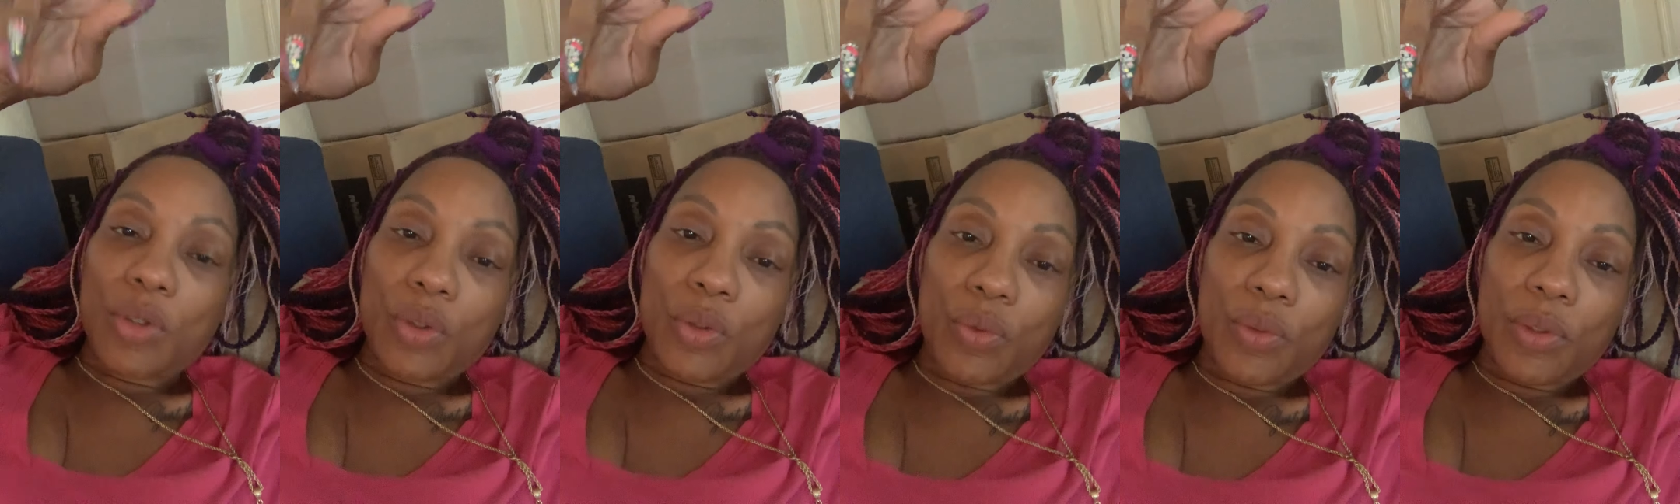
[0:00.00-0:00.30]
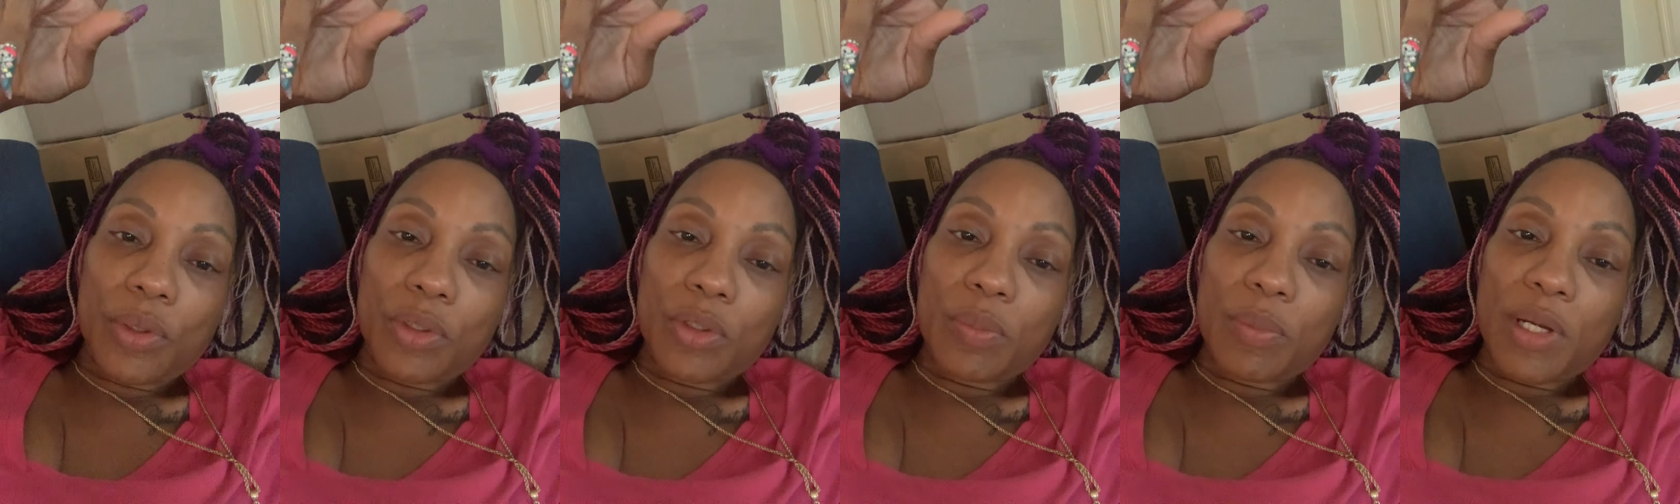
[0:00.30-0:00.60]

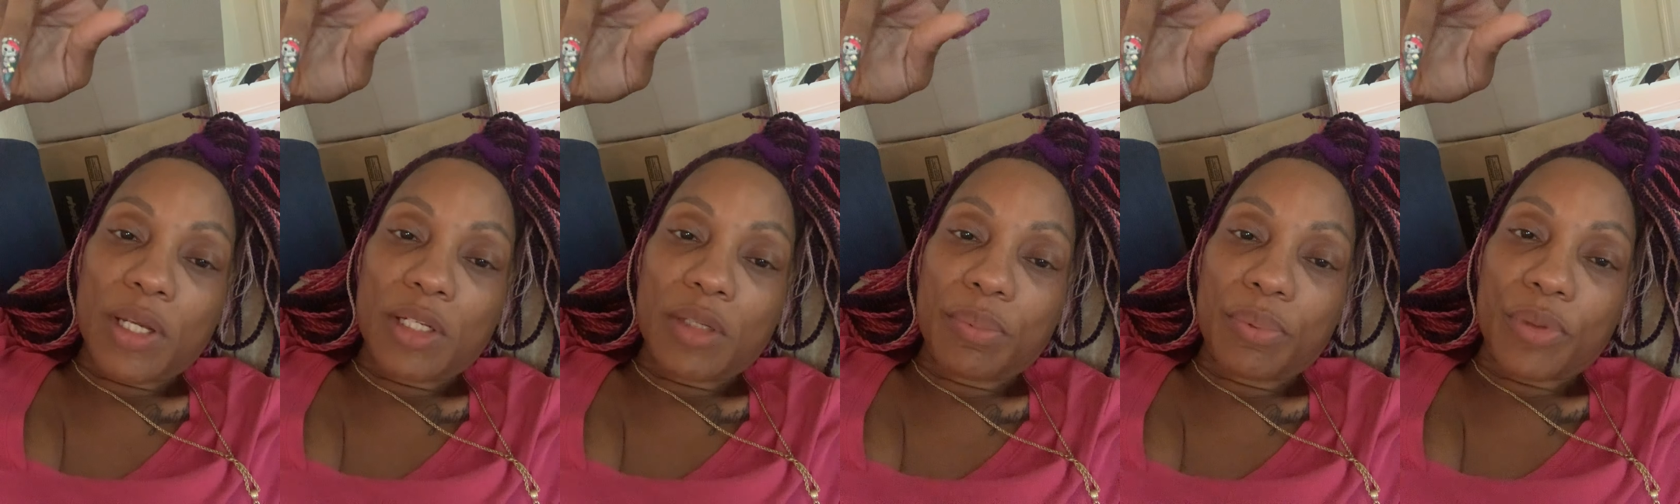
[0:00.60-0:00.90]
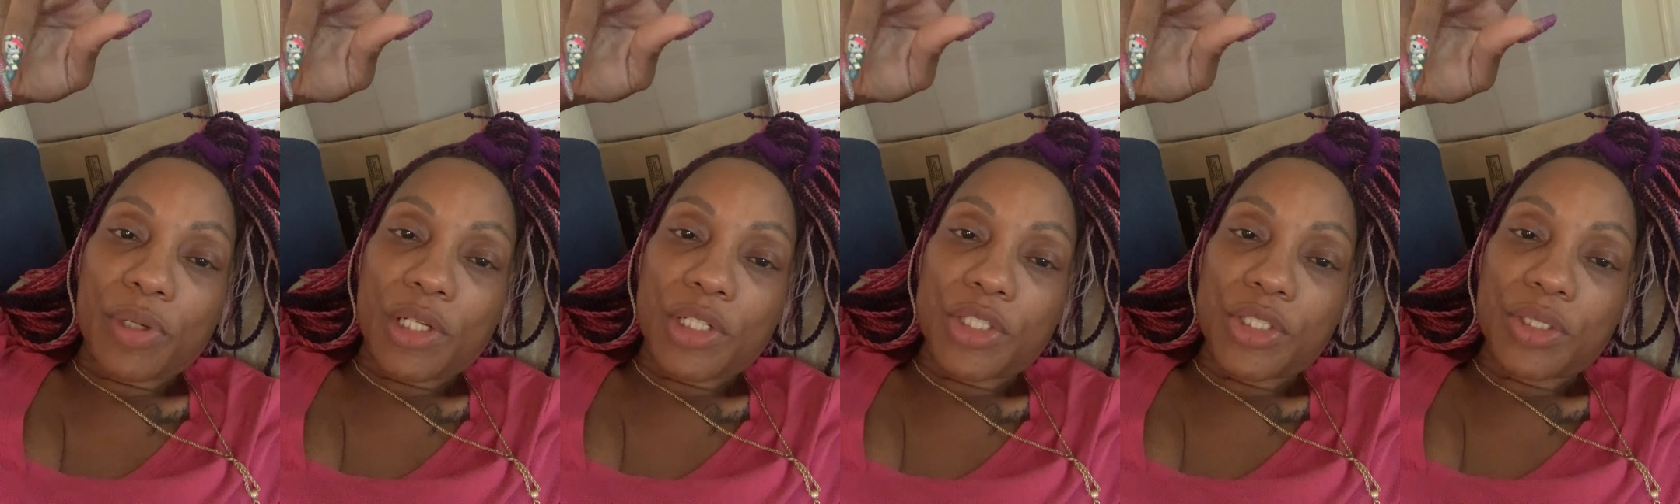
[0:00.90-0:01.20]
going through my
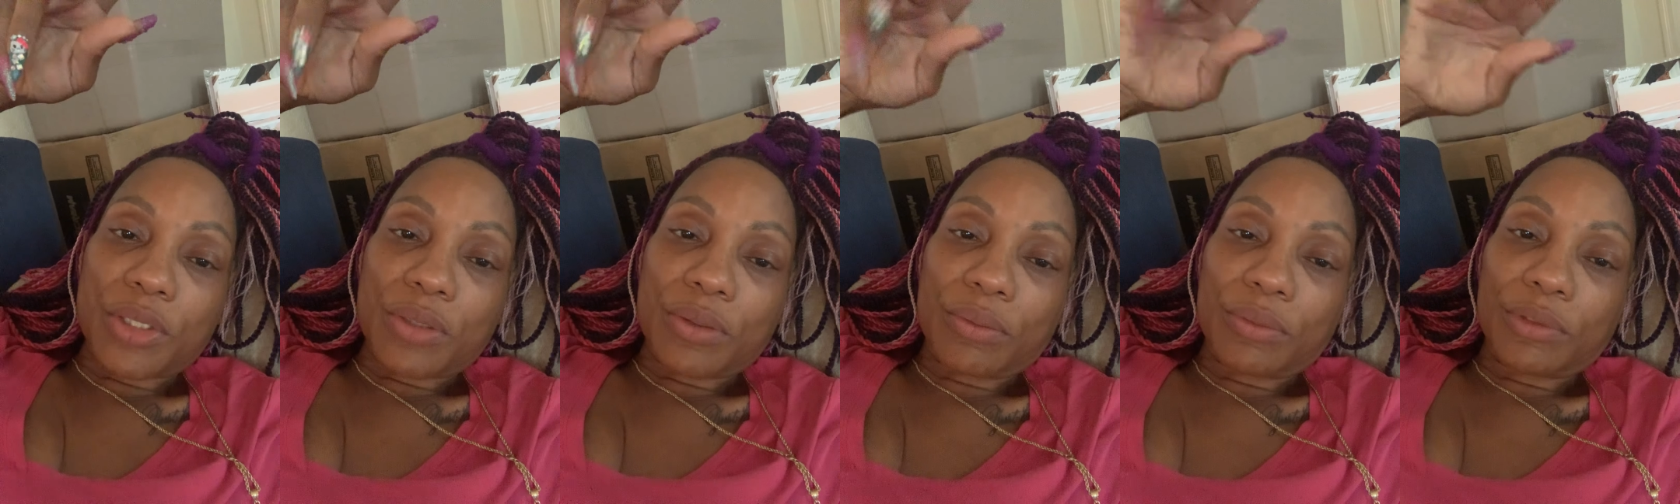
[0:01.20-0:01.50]
depression.